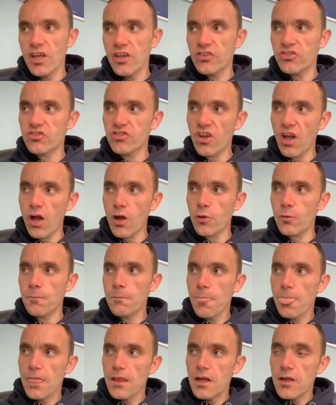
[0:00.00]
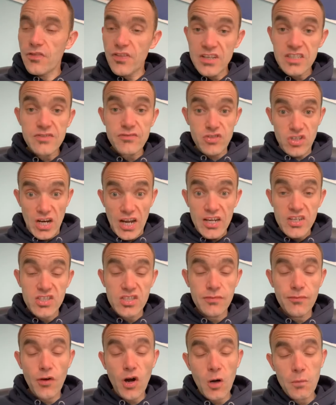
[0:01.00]
So things have changed,
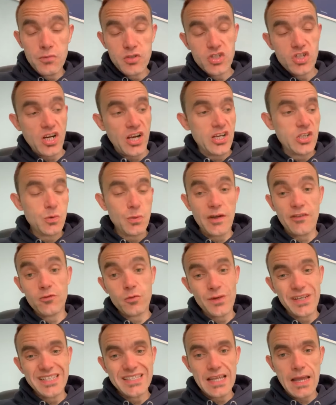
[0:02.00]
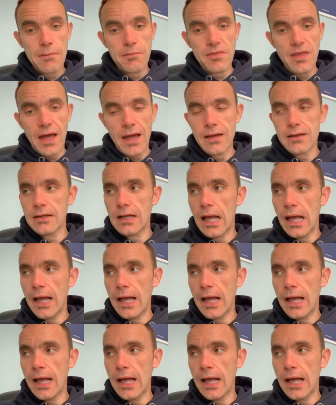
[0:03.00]
the environment's changed, we have to accept that.